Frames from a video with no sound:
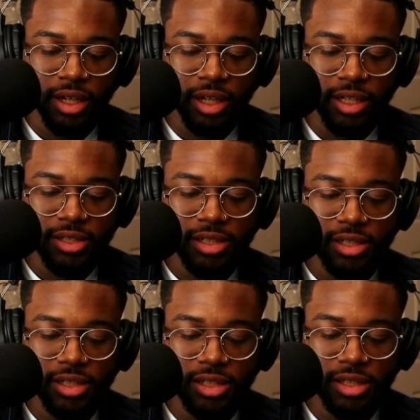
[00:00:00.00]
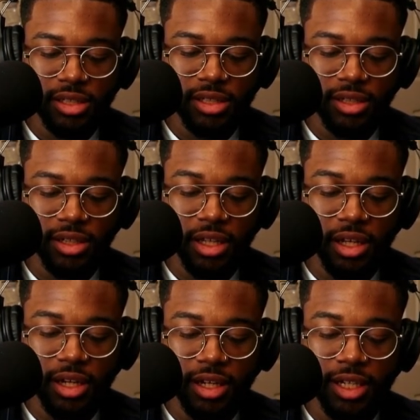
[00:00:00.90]
his
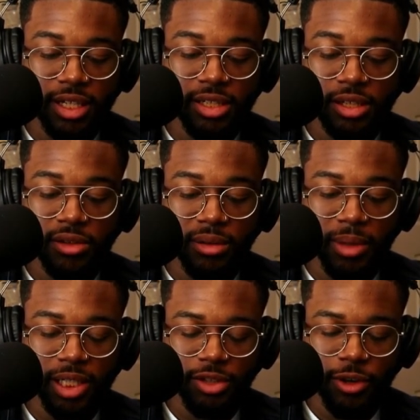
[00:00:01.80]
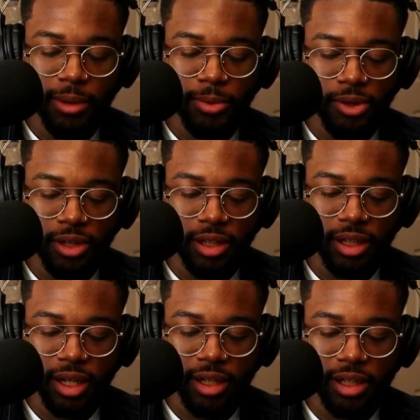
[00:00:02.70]
he's an amazing rapper, and
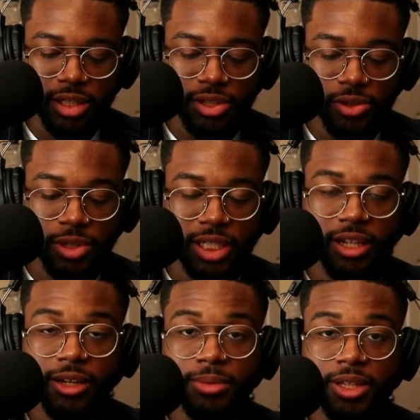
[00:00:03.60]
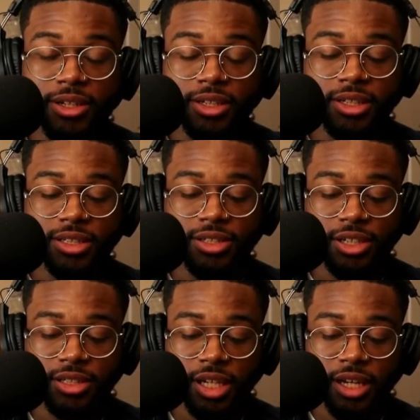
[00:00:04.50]
like his storytelling ability is
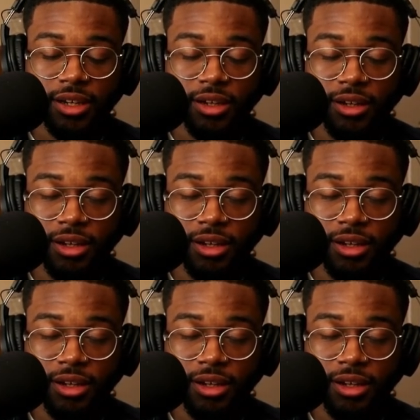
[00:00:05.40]
just like